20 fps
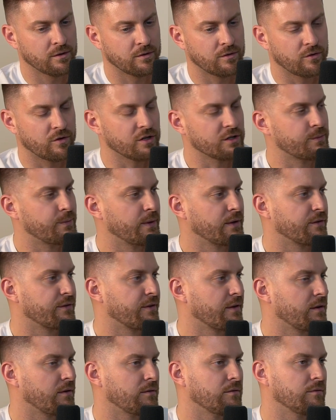Chris
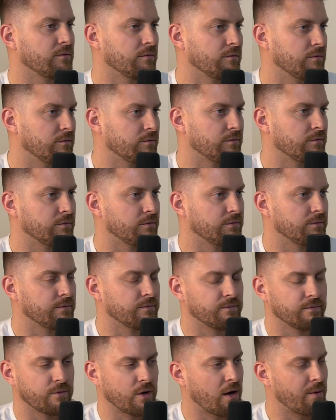Middleton,
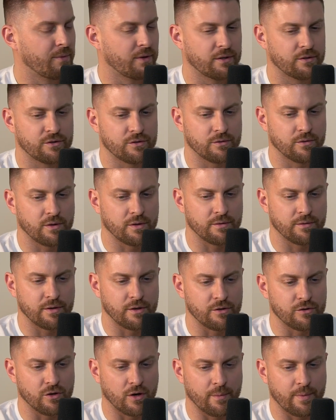how many did
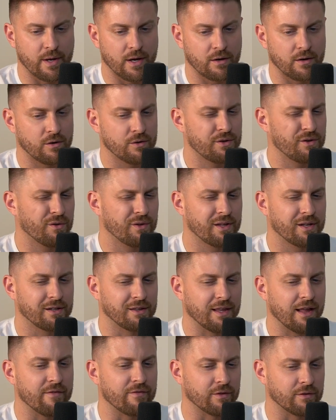he drop? He only had
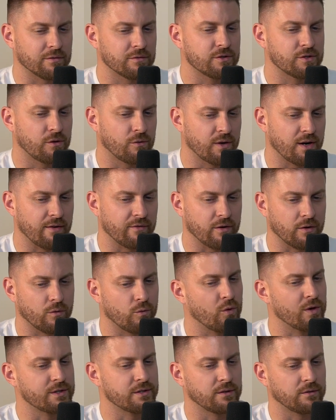11, so whatever. It
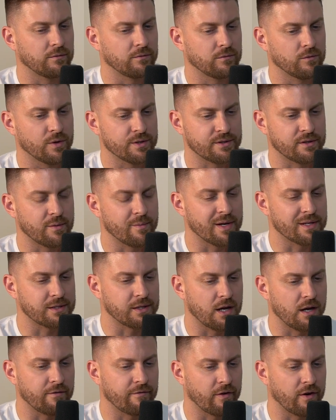wasn't the best
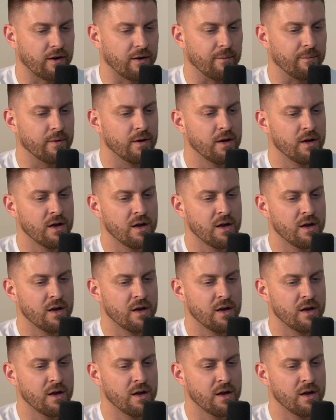line for him.